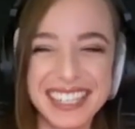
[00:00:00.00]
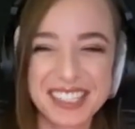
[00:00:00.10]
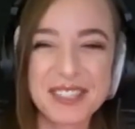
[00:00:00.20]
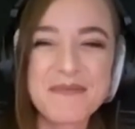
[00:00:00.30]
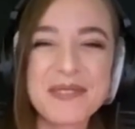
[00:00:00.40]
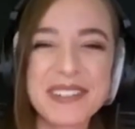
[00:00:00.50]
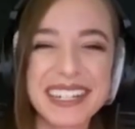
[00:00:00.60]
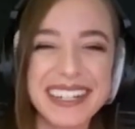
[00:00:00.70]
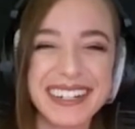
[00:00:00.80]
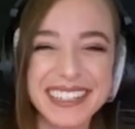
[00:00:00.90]

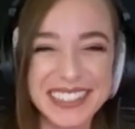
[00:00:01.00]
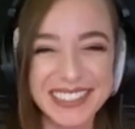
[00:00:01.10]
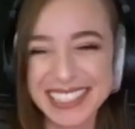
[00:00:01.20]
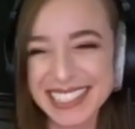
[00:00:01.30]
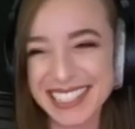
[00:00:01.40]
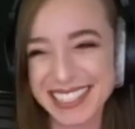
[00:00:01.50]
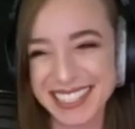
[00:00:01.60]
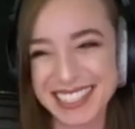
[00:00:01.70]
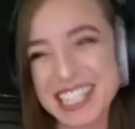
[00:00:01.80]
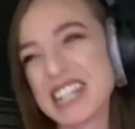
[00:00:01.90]
spooky Halloween
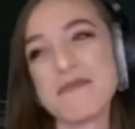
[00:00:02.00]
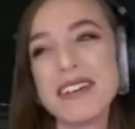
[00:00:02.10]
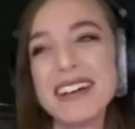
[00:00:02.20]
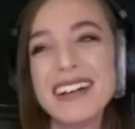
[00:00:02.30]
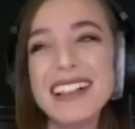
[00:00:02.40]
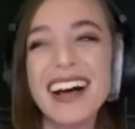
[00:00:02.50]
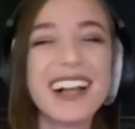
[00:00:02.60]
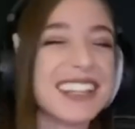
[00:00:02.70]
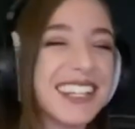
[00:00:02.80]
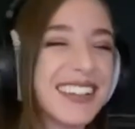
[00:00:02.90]
stream.
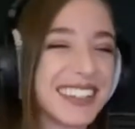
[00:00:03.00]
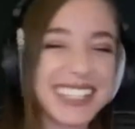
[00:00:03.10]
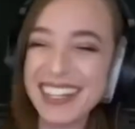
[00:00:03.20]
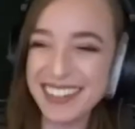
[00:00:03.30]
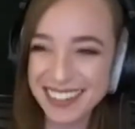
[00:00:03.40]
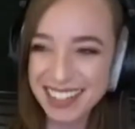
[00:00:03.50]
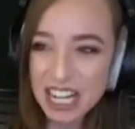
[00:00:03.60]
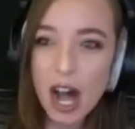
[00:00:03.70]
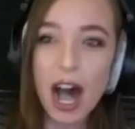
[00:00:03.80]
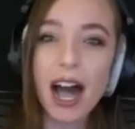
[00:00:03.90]
Hello, hello.
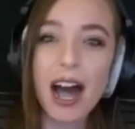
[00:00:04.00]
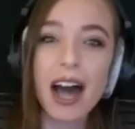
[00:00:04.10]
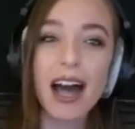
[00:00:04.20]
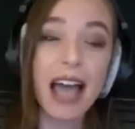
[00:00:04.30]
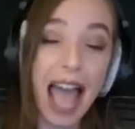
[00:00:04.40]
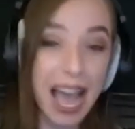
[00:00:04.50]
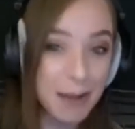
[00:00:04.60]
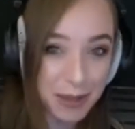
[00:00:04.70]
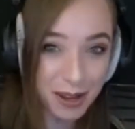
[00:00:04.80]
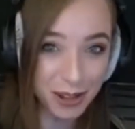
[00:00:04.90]
Uh,
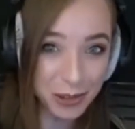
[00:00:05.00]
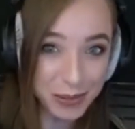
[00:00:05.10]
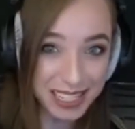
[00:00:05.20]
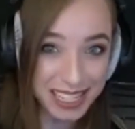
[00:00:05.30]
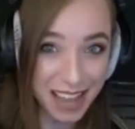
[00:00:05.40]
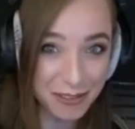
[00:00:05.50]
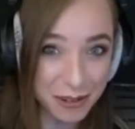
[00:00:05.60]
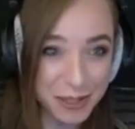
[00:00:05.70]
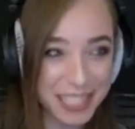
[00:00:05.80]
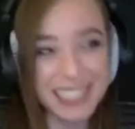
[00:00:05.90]
happy Halloween to
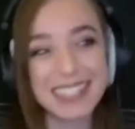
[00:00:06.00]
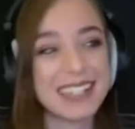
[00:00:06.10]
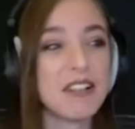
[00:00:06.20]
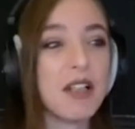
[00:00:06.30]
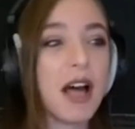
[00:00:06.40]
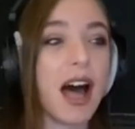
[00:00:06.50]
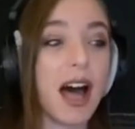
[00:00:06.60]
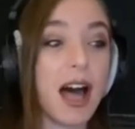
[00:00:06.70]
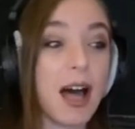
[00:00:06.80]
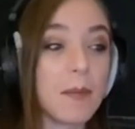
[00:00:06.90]
everyone.
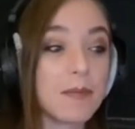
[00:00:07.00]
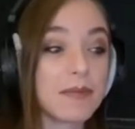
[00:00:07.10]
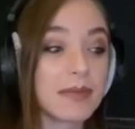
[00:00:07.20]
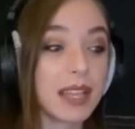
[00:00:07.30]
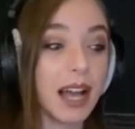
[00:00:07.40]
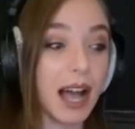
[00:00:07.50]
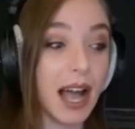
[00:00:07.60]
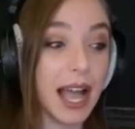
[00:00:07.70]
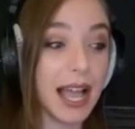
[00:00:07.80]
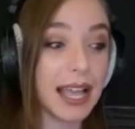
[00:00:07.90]
Um,
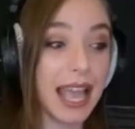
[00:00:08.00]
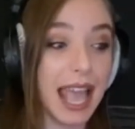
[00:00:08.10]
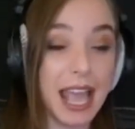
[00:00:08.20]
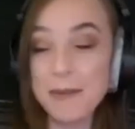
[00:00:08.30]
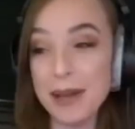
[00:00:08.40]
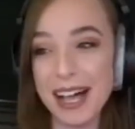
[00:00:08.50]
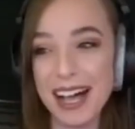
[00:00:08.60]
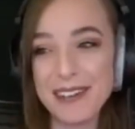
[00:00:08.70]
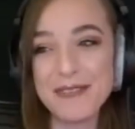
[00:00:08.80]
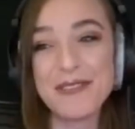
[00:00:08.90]
I am
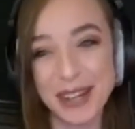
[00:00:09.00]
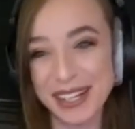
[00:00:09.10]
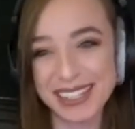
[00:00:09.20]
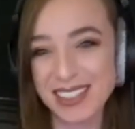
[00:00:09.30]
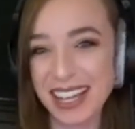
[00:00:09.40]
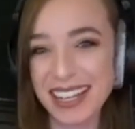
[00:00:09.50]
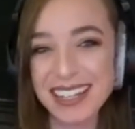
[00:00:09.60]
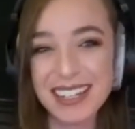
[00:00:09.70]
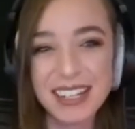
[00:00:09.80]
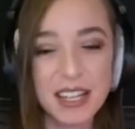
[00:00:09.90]
uh, very excited
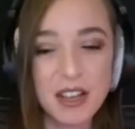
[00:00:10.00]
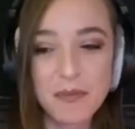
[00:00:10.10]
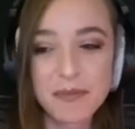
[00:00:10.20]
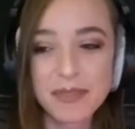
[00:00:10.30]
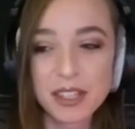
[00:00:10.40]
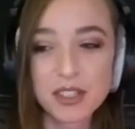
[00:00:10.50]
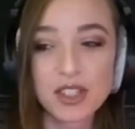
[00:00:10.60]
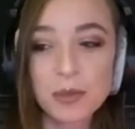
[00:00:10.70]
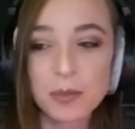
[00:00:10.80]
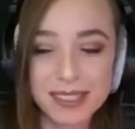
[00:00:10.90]

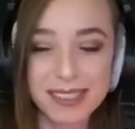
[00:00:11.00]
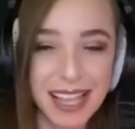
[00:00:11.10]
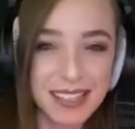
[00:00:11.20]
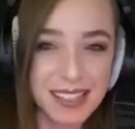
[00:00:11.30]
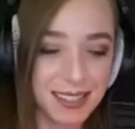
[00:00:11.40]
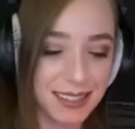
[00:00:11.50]
to present